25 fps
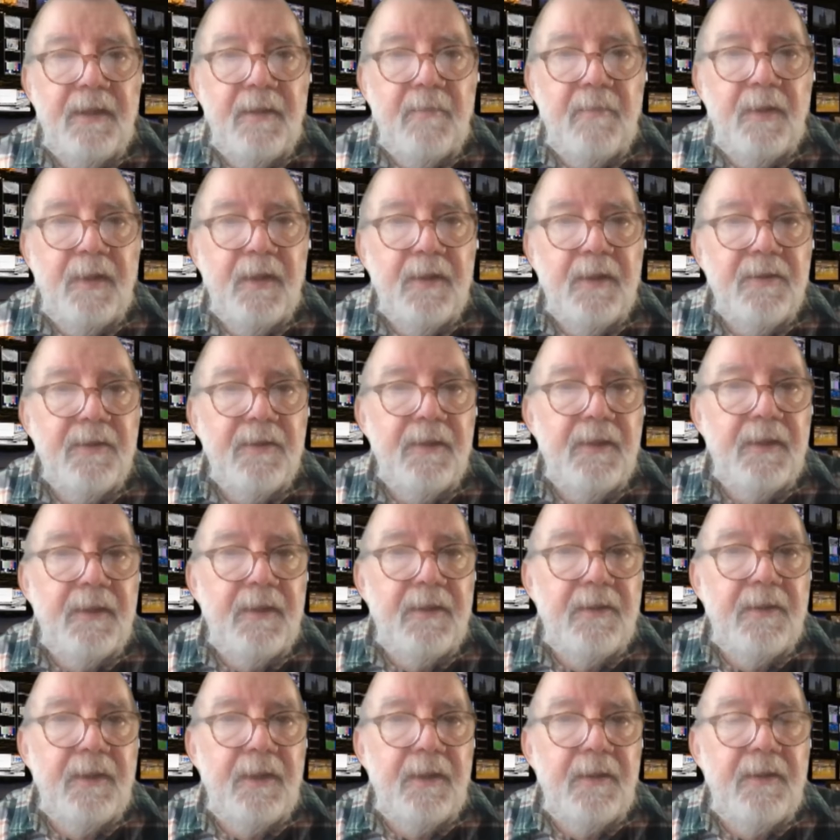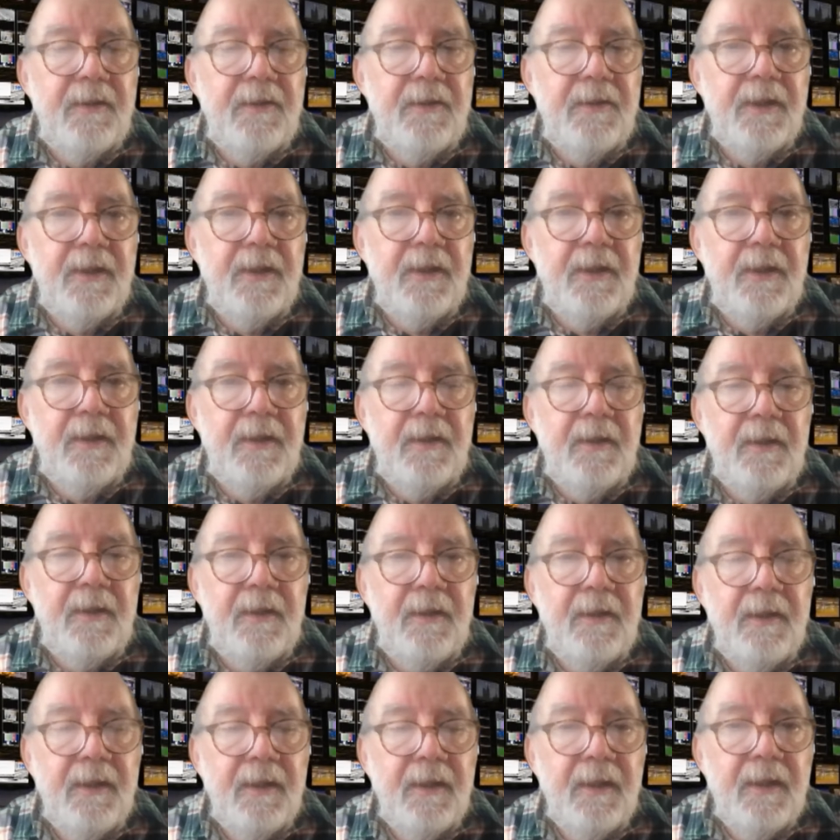I'm guessing it's a ton
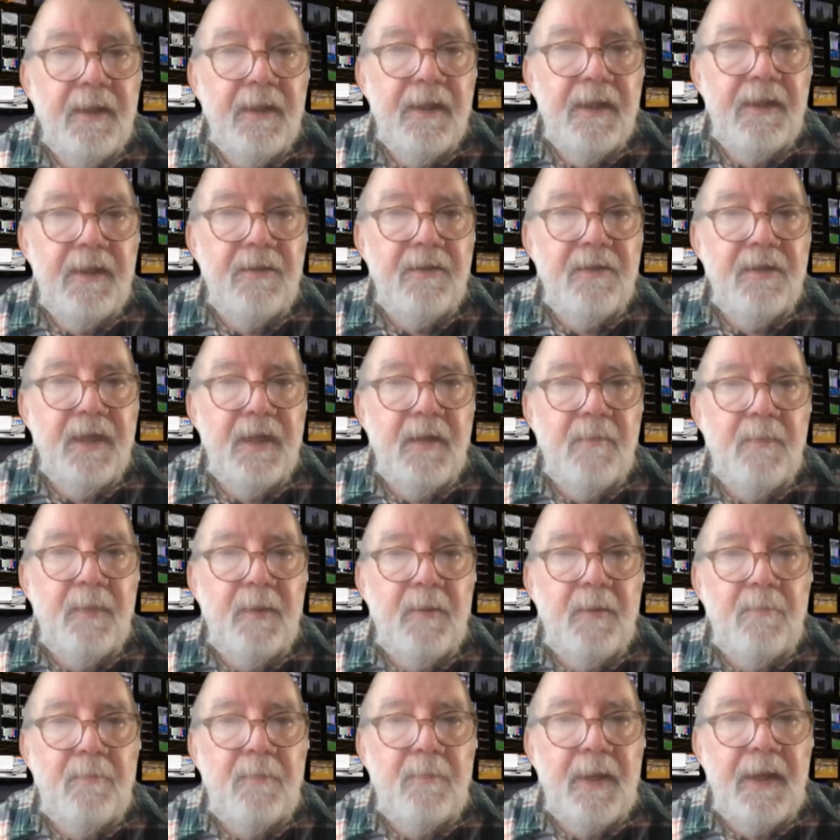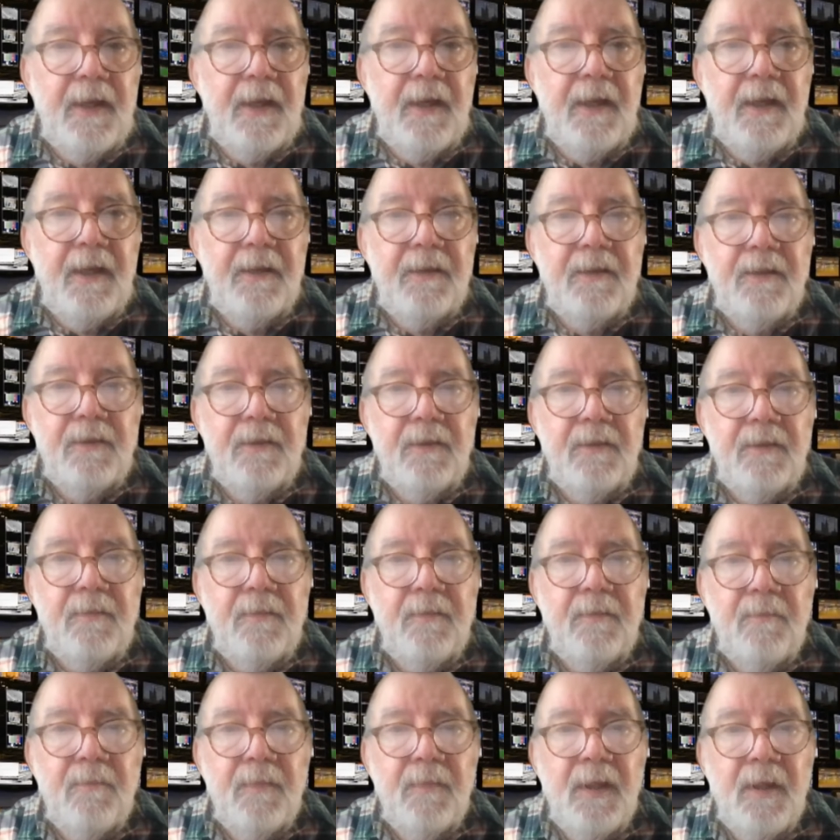that has not been bagged and
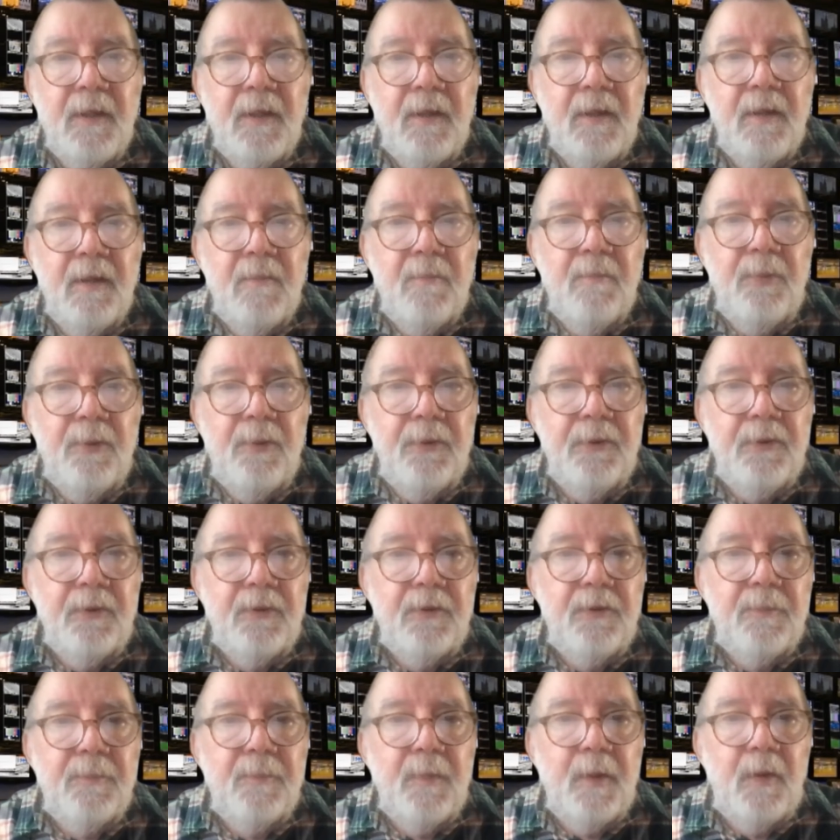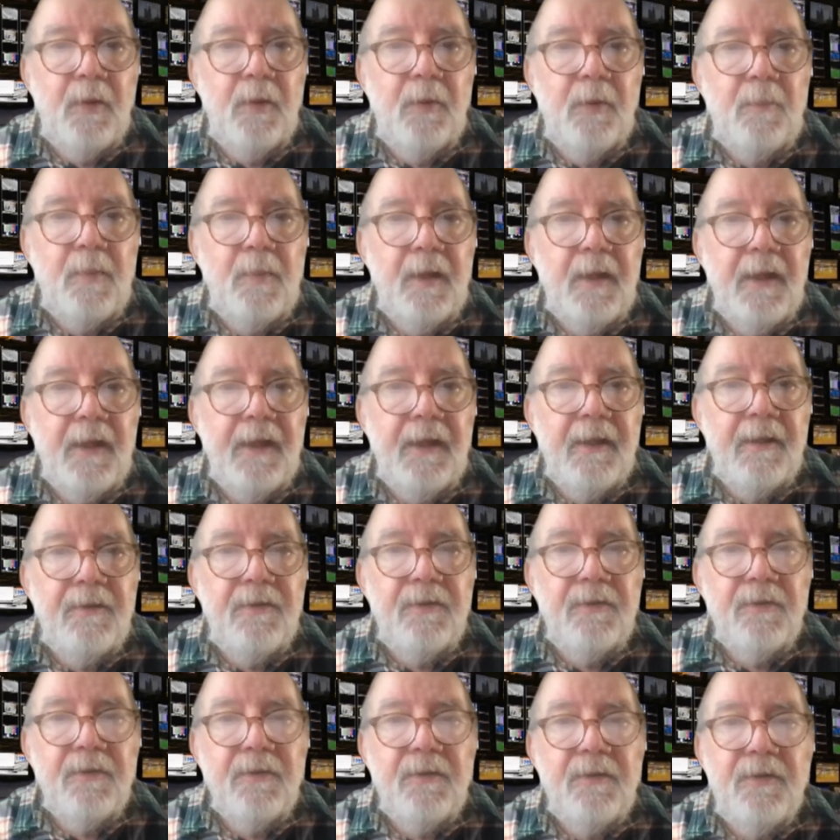put in smaller
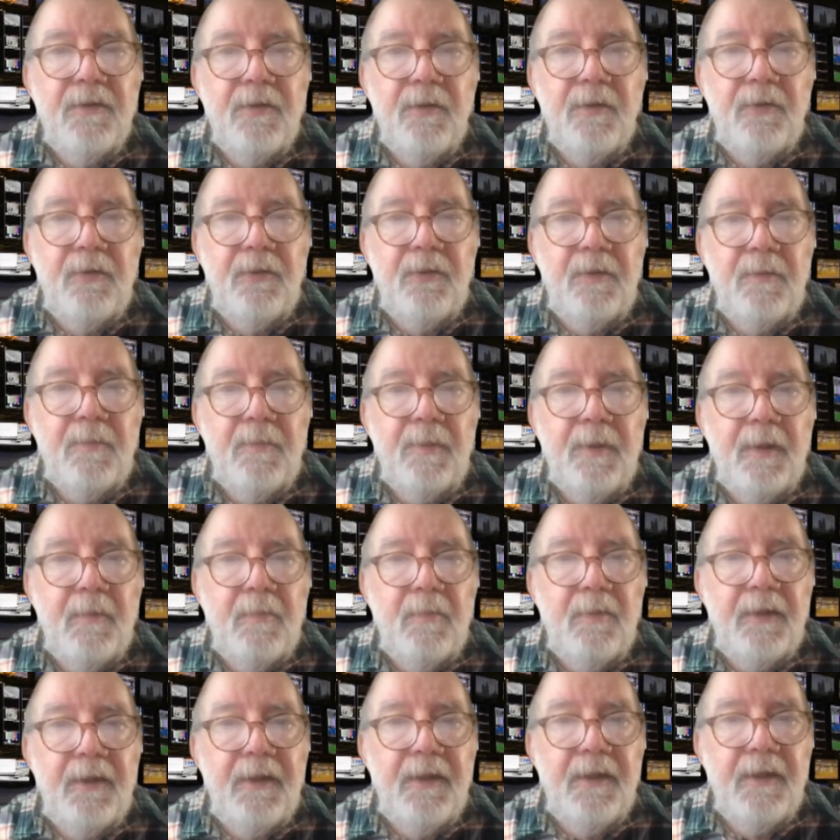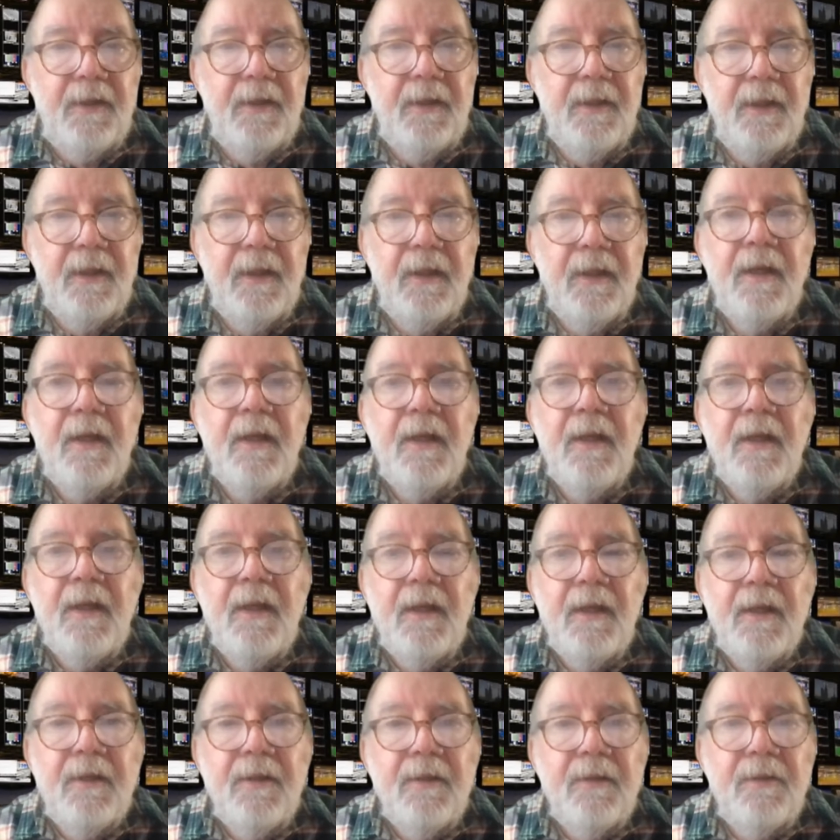bags and sold to the public,
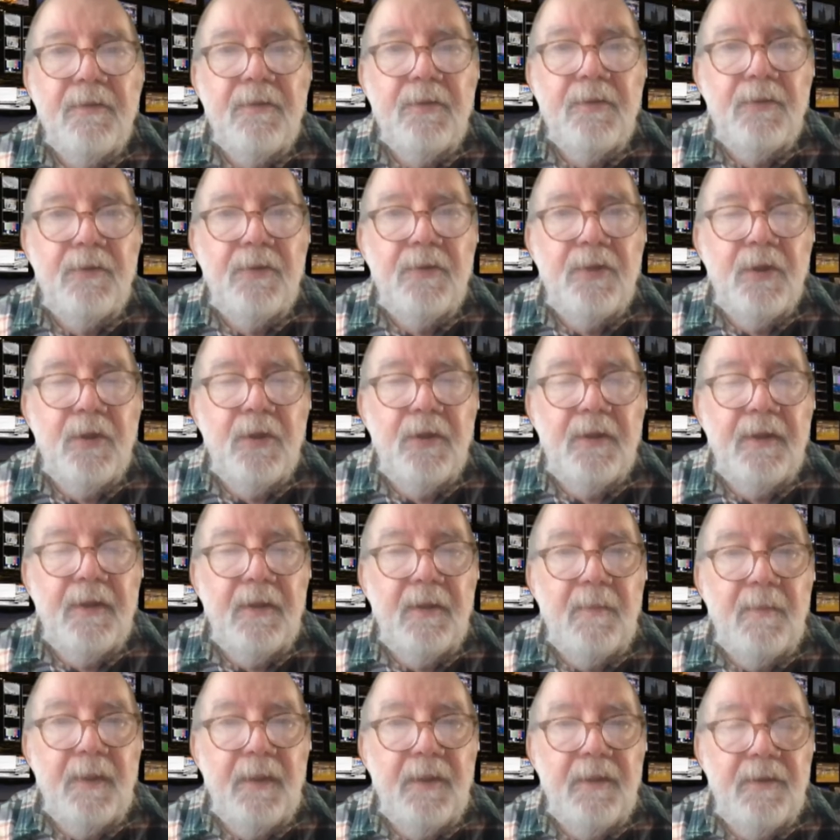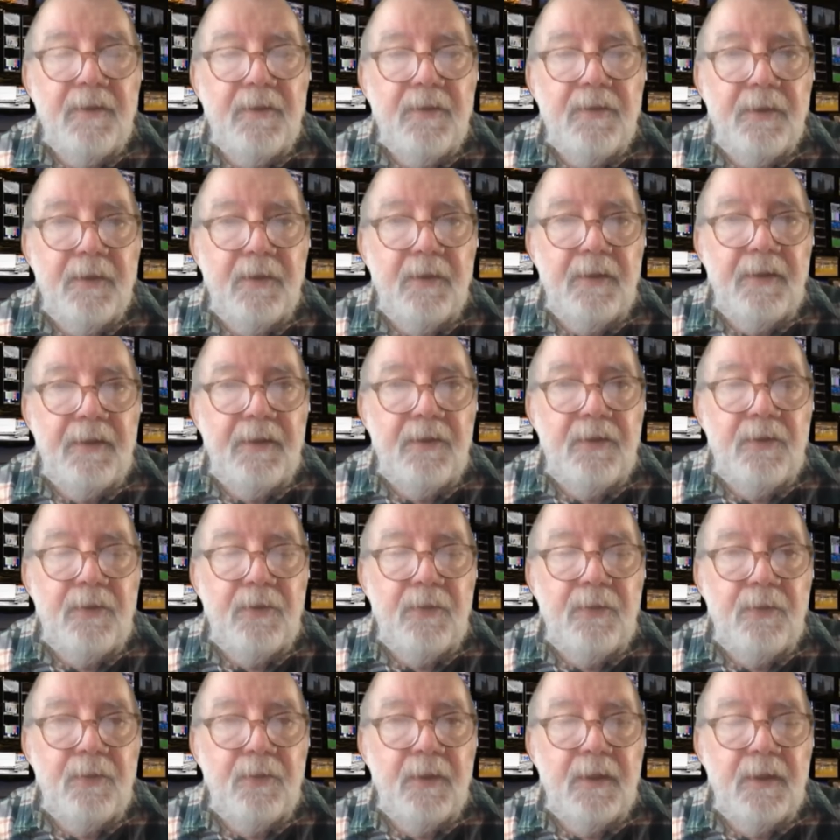as they're talking about selling
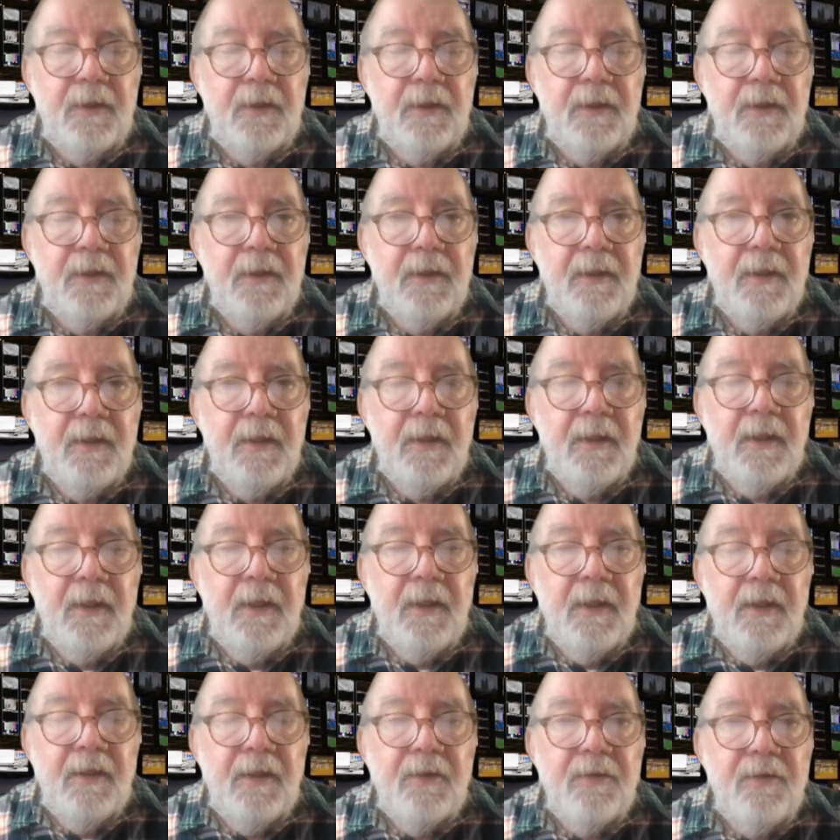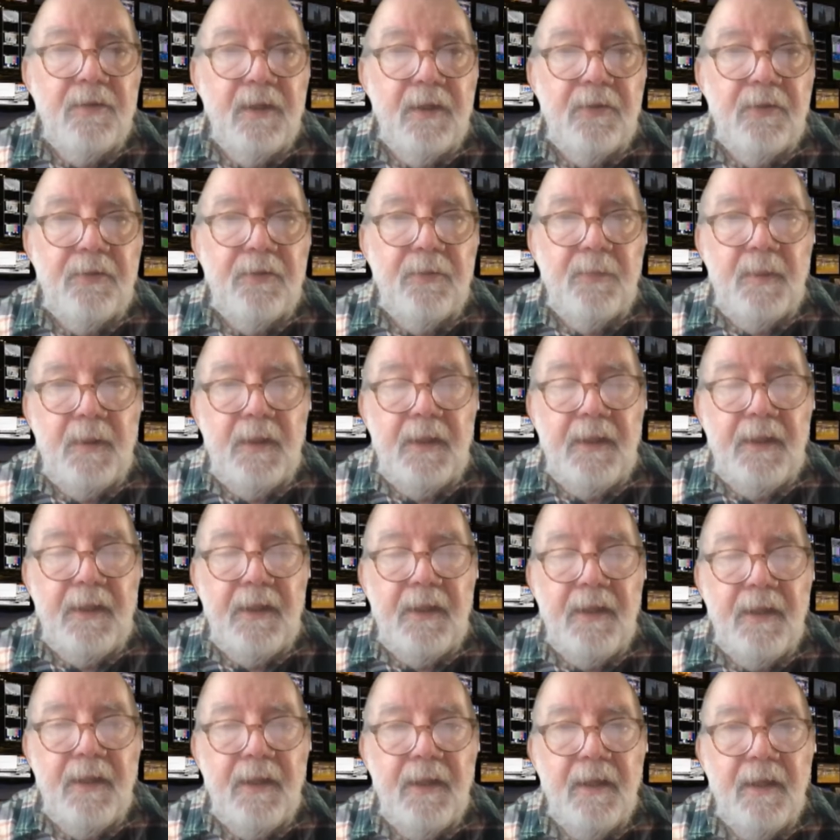to, there's not so
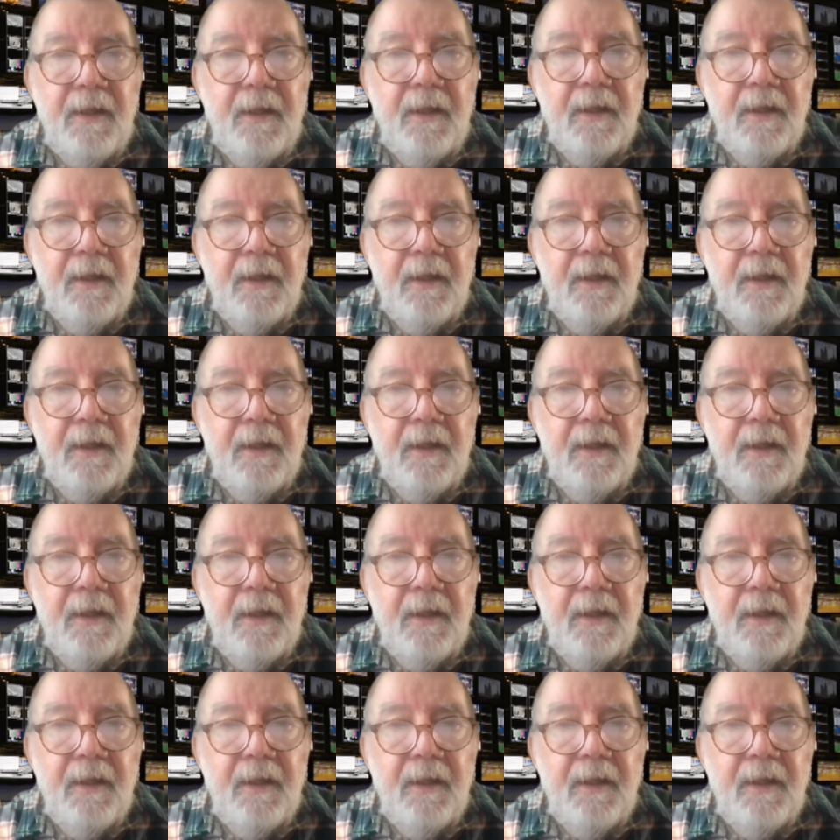many